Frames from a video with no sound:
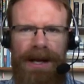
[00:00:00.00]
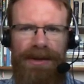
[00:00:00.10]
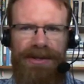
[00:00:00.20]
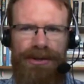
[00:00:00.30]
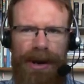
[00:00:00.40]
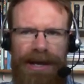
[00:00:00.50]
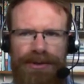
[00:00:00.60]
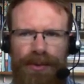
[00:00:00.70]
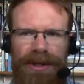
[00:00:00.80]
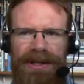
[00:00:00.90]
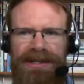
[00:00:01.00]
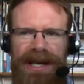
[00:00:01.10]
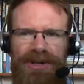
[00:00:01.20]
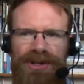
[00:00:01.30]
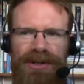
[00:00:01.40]
Uh, this gradual
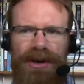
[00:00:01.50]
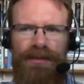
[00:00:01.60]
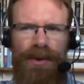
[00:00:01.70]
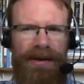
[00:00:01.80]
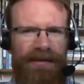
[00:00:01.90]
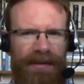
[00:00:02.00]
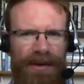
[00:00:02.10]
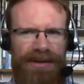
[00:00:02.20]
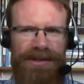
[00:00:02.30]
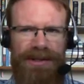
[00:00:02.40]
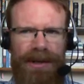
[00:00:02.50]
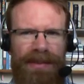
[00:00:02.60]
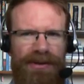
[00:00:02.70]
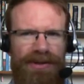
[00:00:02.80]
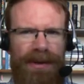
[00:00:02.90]
realization of what at first
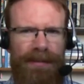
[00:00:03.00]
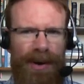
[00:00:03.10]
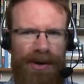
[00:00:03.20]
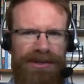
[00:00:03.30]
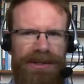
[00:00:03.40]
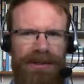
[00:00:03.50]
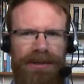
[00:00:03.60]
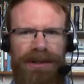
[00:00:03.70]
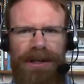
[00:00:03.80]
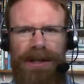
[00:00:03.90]
appears to be a person,